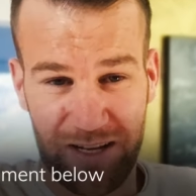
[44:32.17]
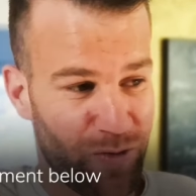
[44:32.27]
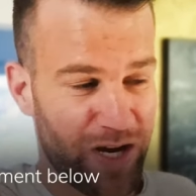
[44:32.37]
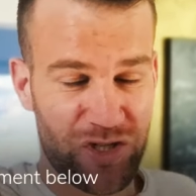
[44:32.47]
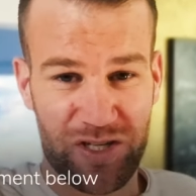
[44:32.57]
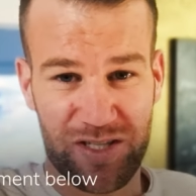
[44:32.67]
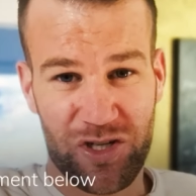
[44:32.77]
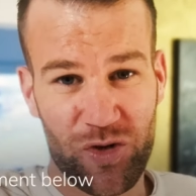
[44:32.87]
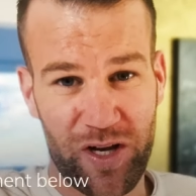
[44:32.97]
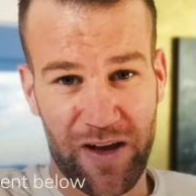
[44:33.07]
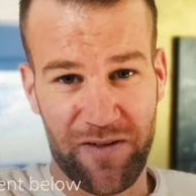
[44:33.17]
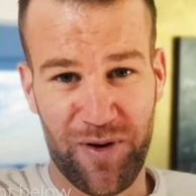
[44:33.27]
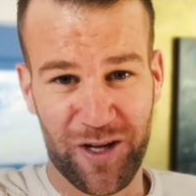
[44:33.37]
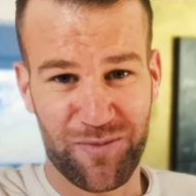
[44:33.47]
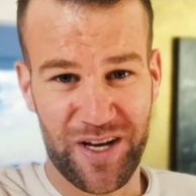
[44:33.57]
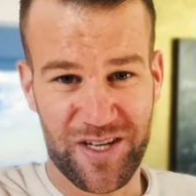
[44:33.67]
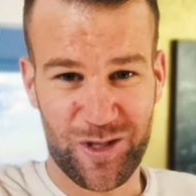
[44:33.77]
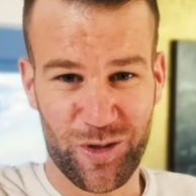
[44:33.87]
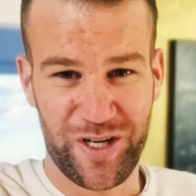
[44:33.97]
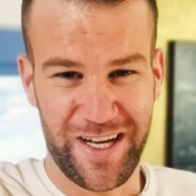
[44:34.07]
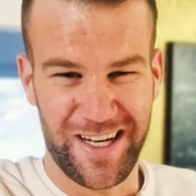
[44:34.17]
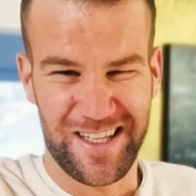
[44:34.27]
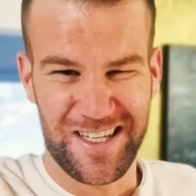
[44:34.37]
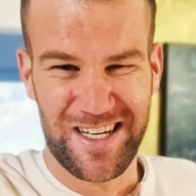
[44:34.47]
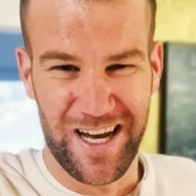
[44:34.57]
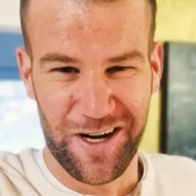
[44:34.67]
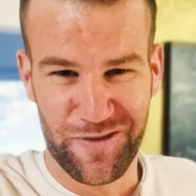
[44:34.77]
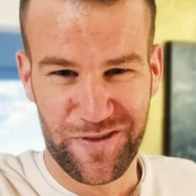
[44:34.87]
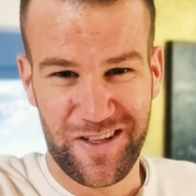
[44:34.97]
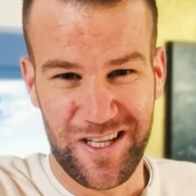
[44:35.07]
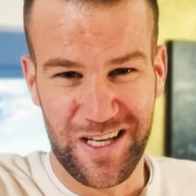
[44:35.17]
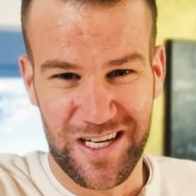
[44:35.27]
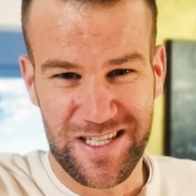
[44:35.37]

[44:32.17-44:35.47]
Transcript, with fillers: questions that you have about my story and these kind of things.